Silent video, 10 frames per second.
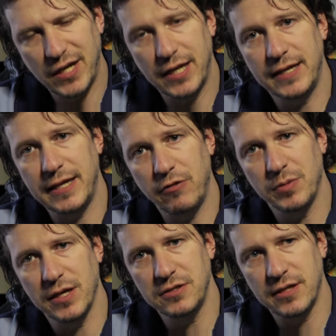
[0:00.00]
Got to get that
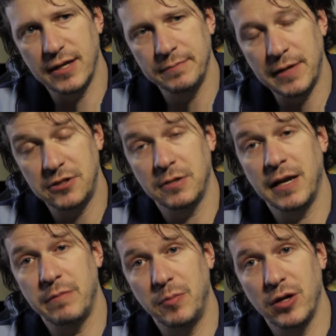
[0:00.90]
replaced today. Actually,
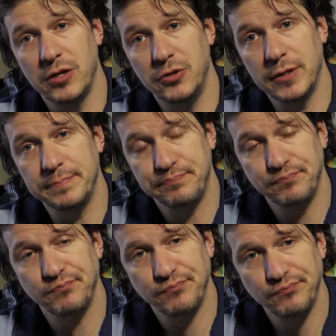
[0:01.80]
I'm going to have my brother do it.
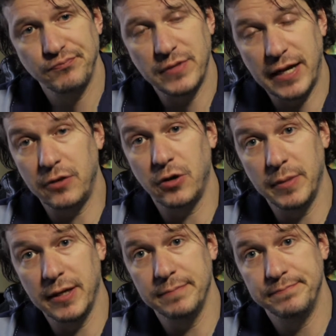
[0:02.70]
I got to go
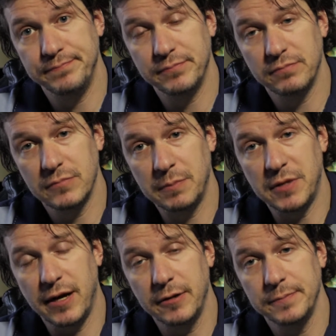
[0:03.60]
to bed. I'm
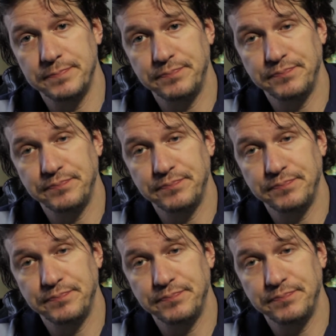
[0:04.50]
tired.